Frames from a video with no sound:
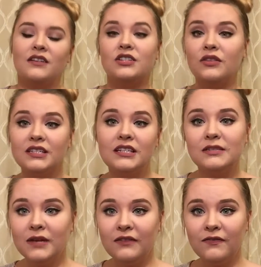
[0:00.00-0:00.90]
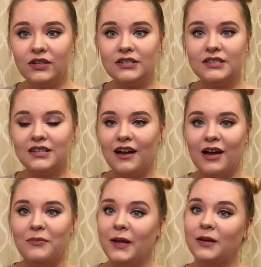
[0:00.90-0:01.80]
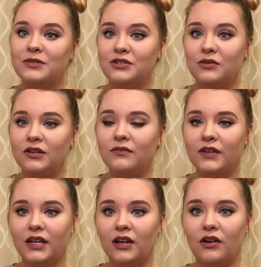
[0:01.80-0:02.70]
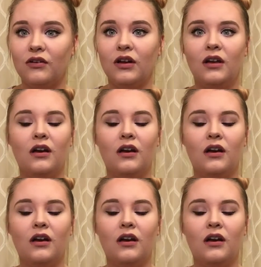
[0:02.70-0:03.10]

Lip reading: So this is my first makeup tutorial video.